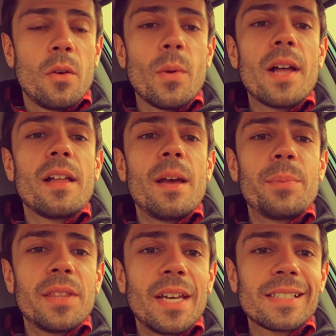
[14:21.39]
Well,
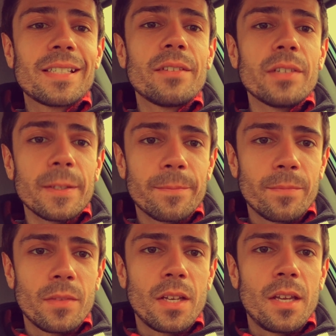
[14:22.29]
happy Thanksgiving.
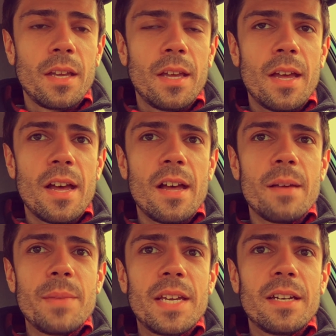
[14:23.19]

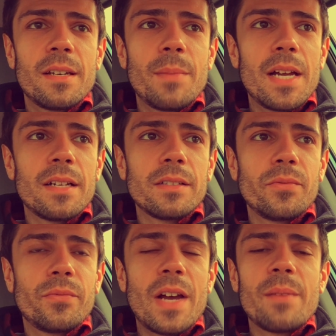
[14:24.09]
I made it about
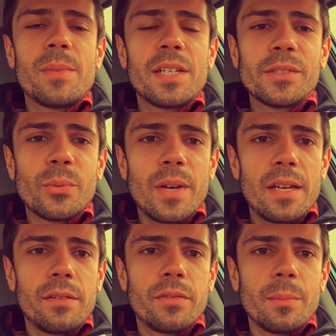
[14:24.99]
five minutes
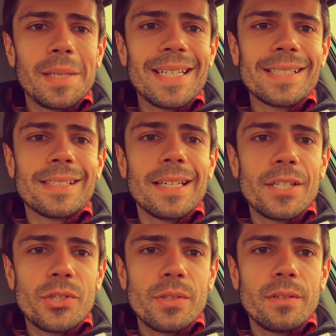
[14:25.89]
away from my
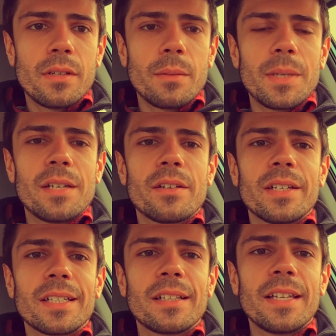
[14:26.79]
destination. I'm here
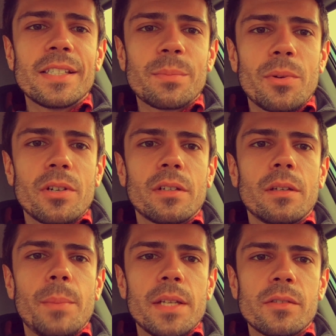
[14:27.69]
in Claysburg,
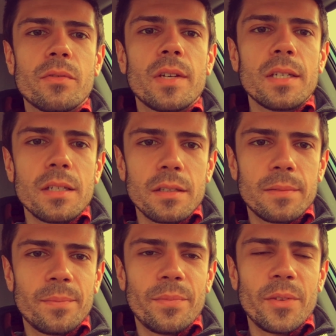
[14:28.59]
Pennsylvania,
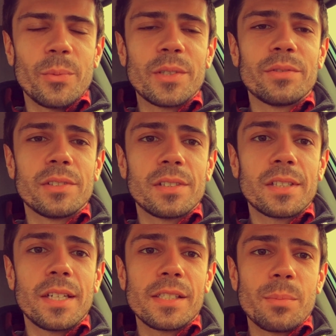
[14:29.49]
the wonderful
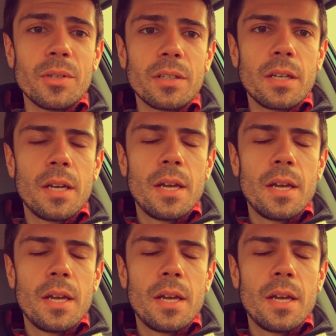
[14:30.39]
Claysburg.